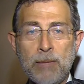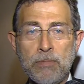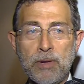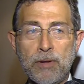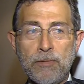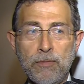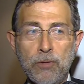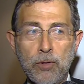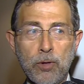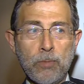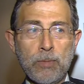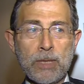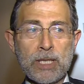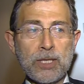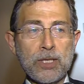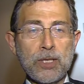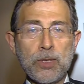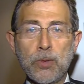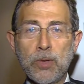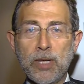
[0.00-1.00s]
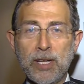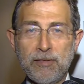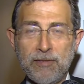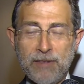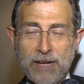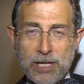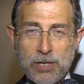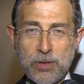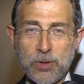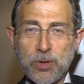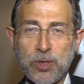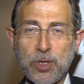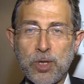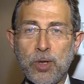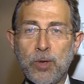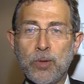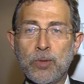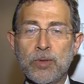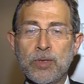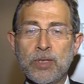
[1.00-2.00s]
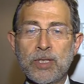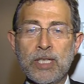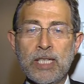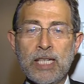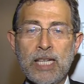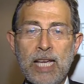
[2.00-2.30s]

performance during fashion shows